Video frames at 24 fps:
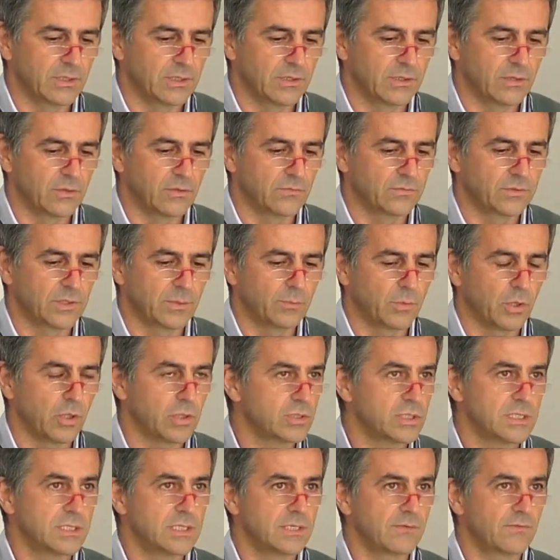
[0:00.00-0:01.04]
ophthalmology
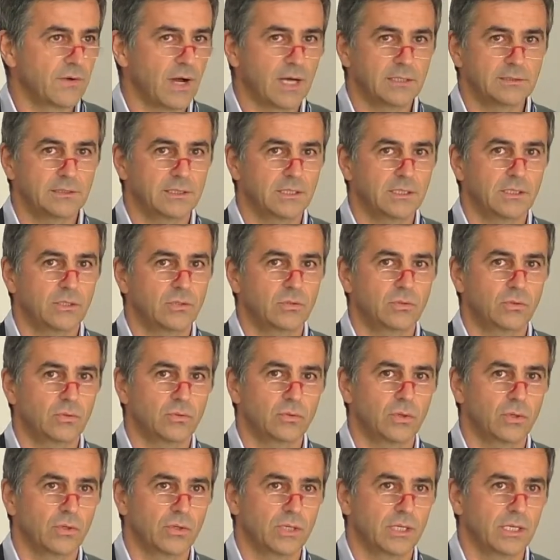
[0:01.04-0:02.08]
is divided in 2
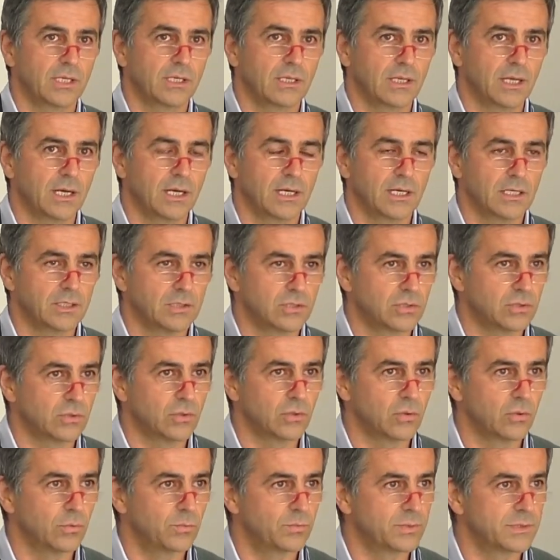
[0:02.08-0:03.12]
or 3 large
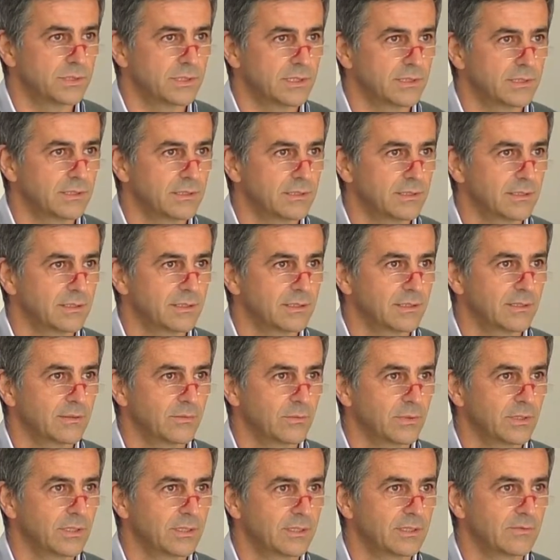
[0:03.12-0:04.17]
groups, and
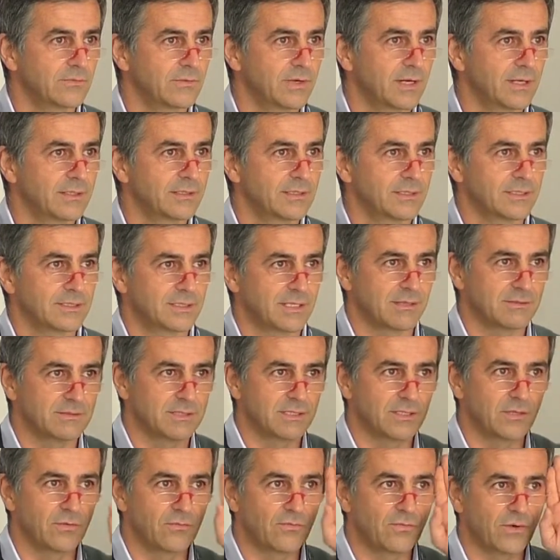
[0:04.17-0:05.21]
we divide ourselves
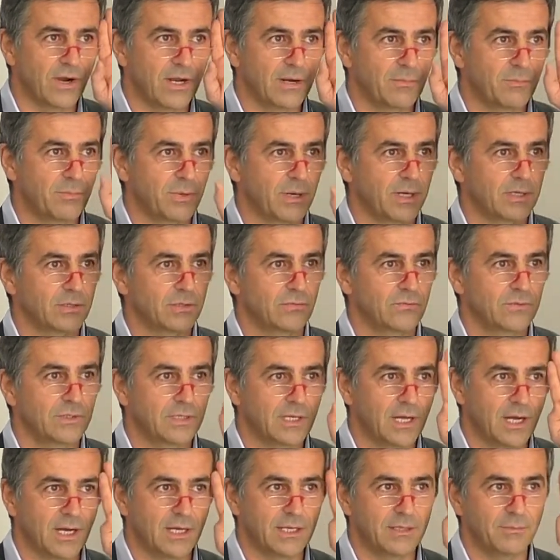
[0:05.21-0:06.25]
in the front part of the
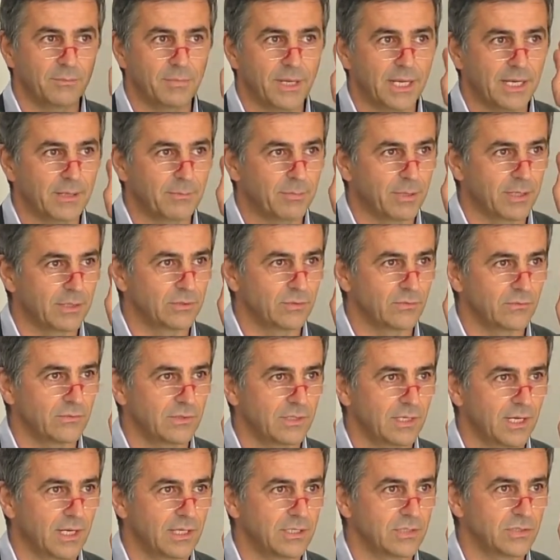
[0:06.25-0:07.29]
eye and back part of the
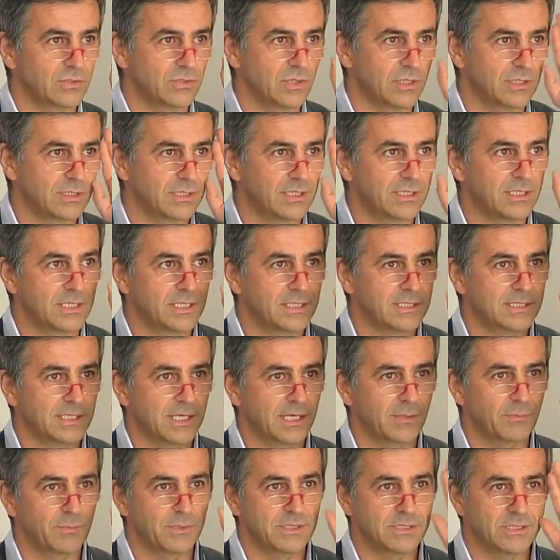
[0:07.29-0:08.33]
eye. So anterior
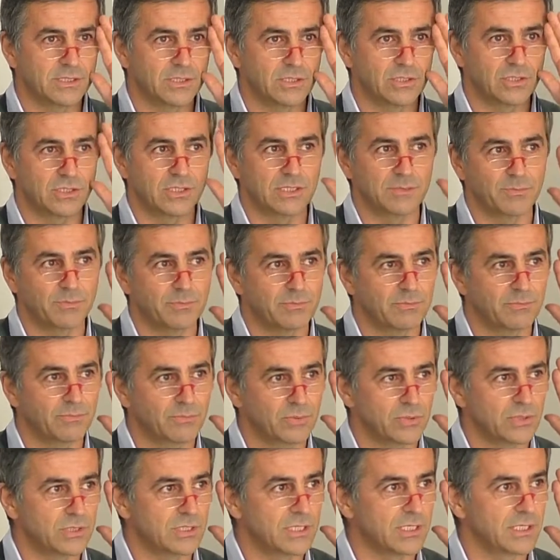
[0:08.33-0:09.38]
segment surgeons,
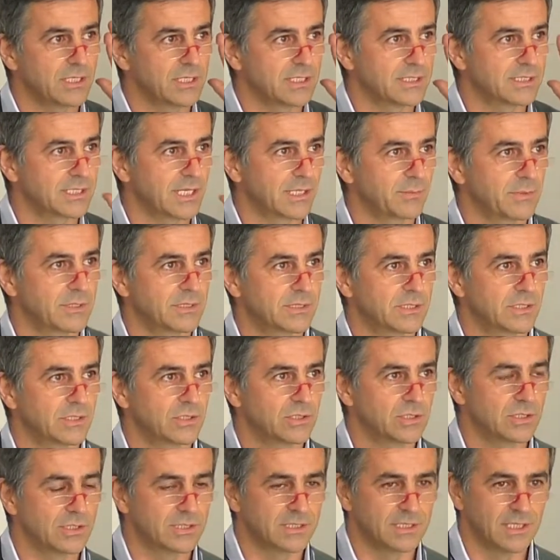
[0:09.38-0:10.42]
posterior segment
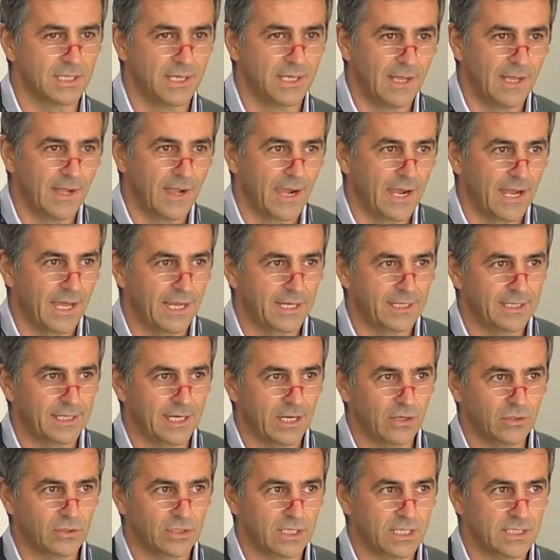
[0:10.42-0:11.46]
surgeons, and
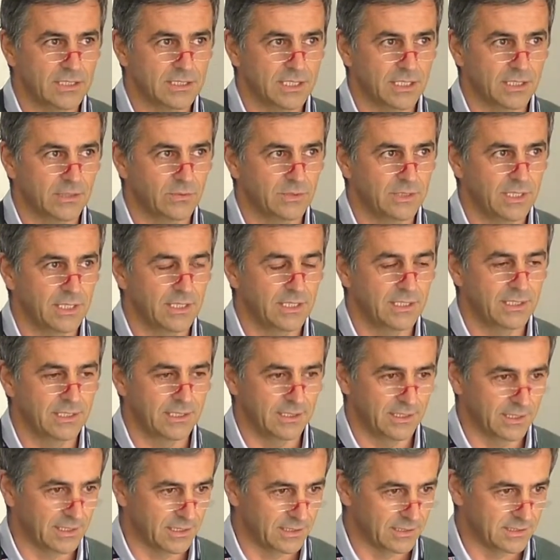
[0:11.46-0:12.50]
nowadays, like with anything
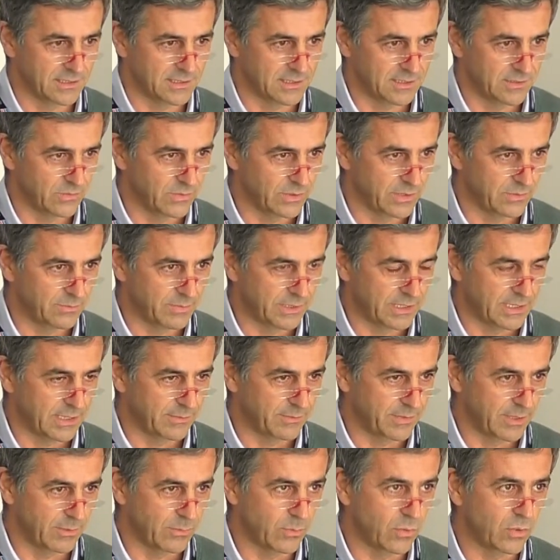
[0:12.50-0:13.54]
else, we're
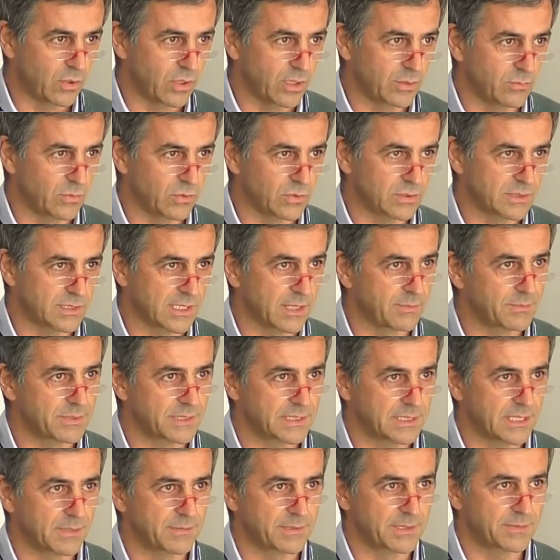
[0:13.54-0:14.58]
becoming more and more
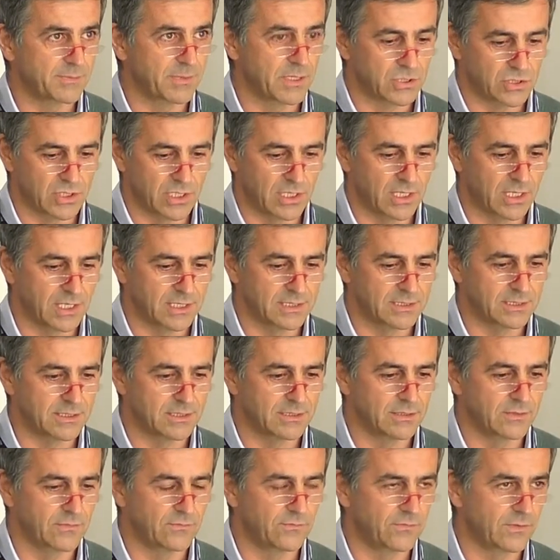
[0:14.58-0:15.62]
sub-specialized in
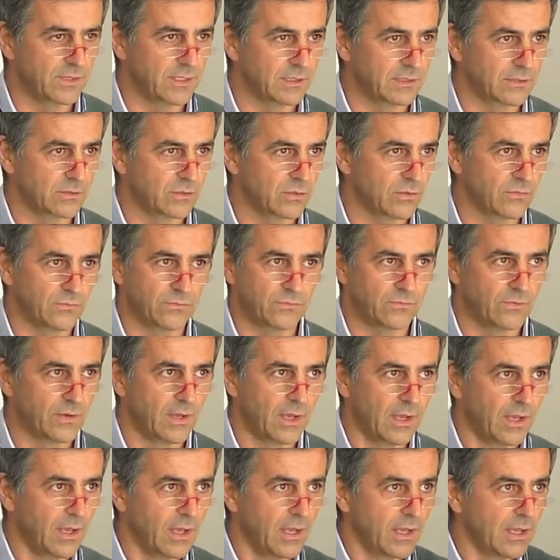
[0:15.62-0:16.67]
the field of
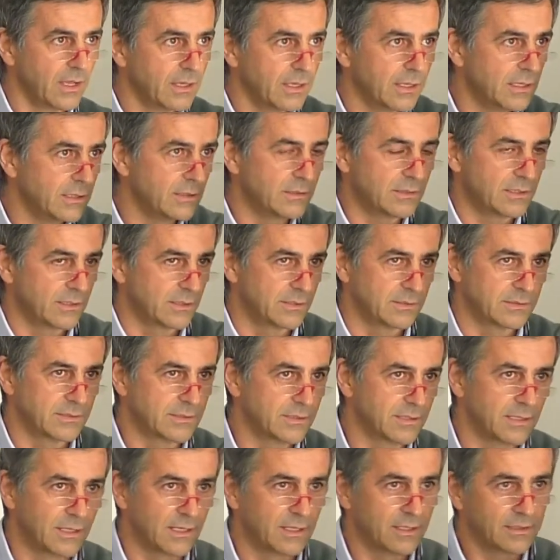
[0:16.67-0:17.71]
interest,
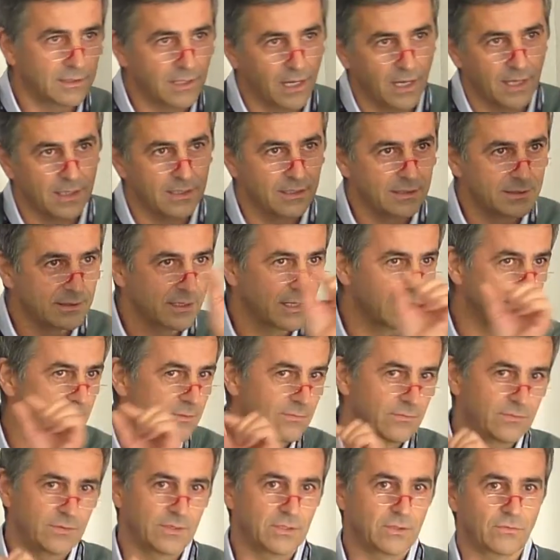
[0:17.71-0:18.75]
tiny
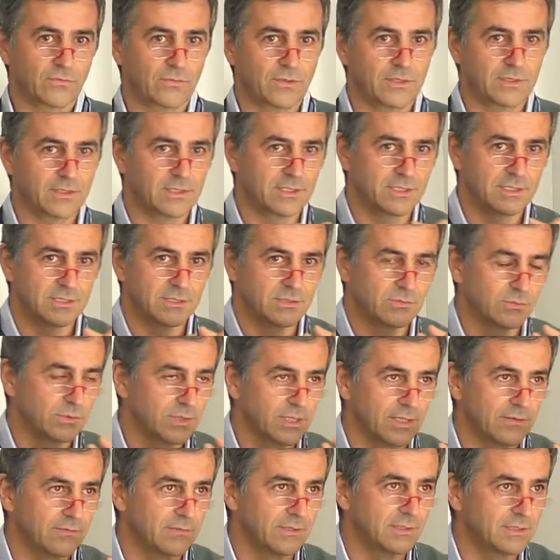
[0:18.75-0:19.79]
field of interest,
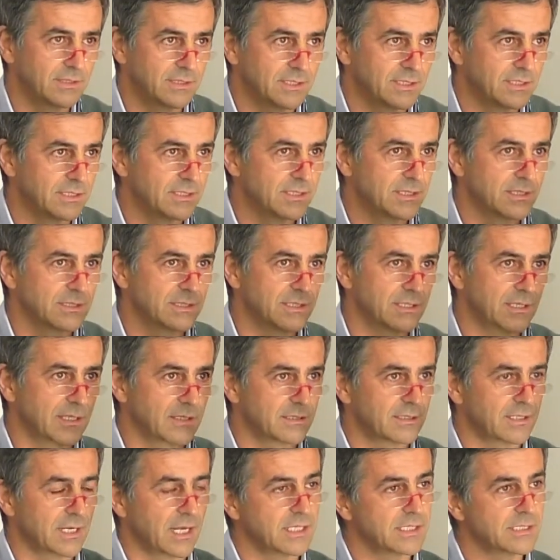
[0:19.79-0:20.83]
whatever it is. Is it a
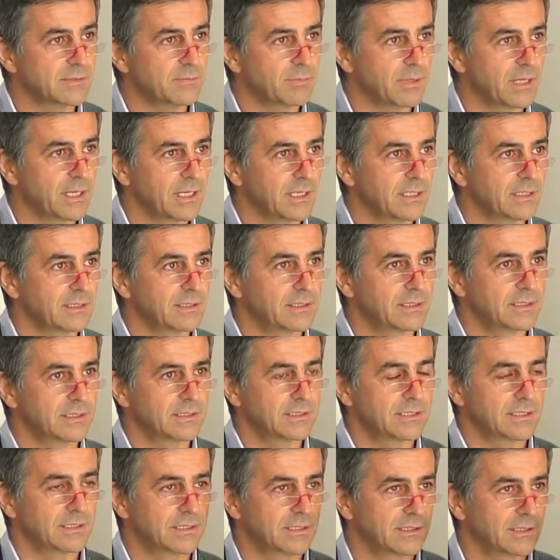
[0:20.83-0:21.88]
transplant? Is
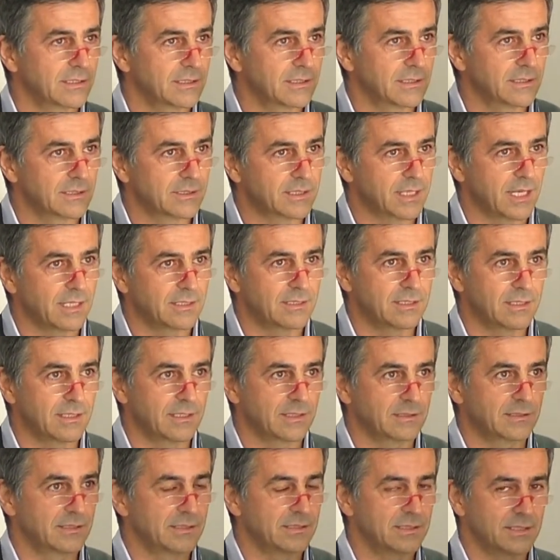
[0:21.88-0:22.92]
it a
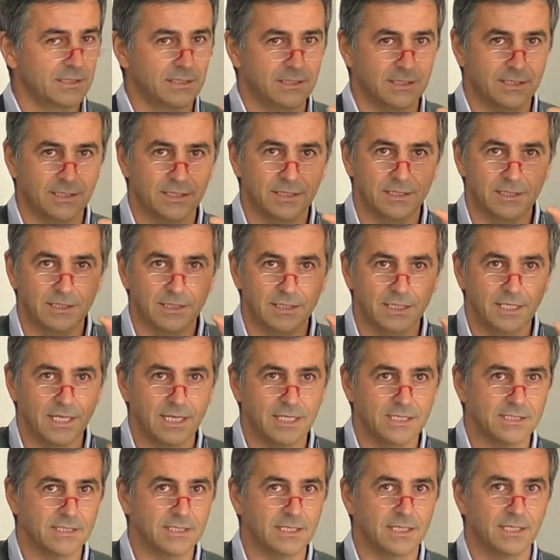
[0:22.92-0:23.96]
cataract? Is it a
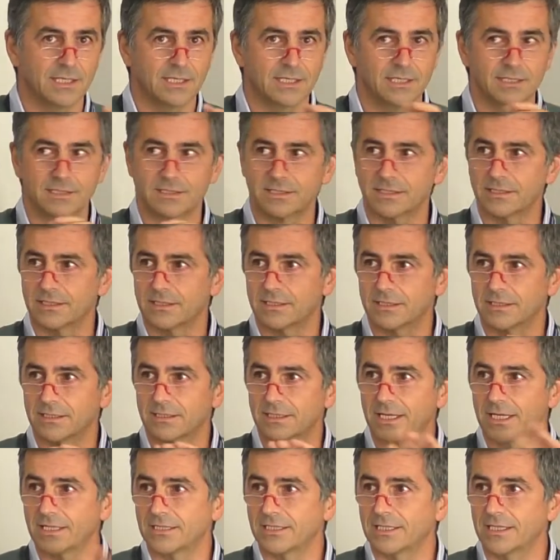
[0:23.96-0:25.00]
laser? Is it a
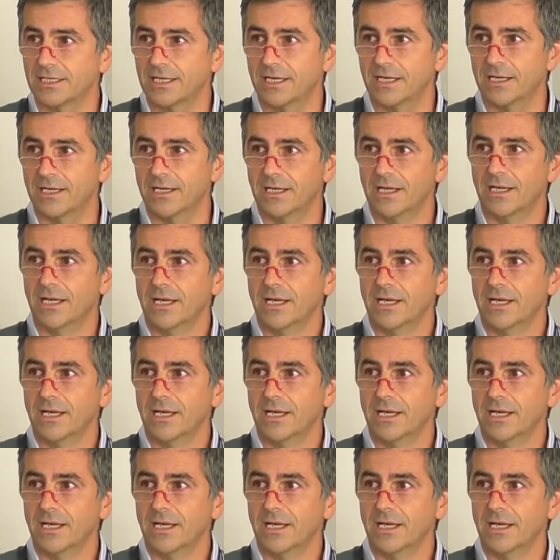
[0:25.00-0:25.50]
retina?